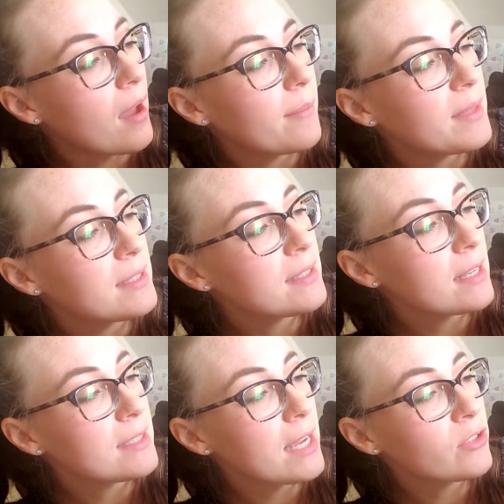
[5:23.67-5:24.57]
This is a
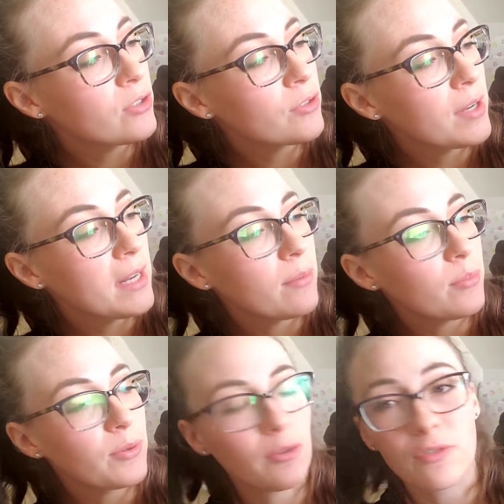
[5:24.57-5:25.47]
tender green
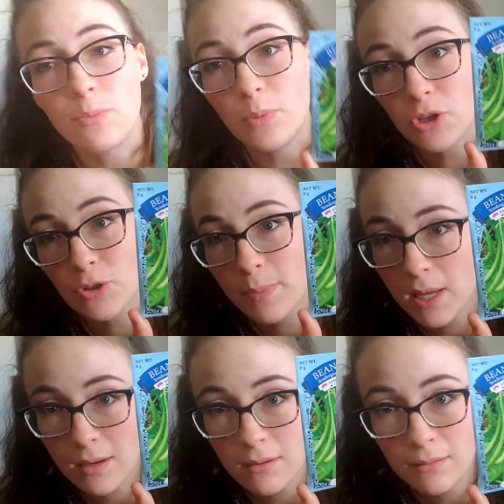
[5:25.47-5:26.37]
improved bush
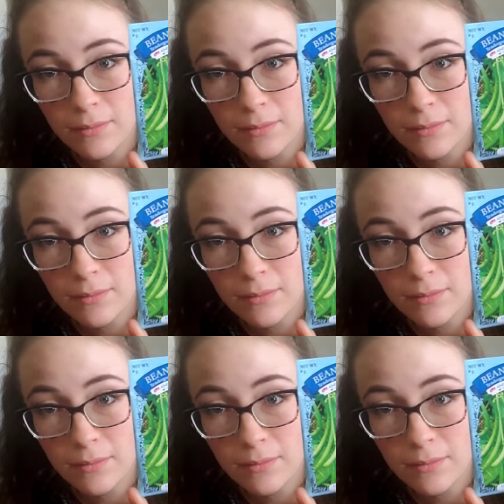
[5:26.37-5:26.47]
bean.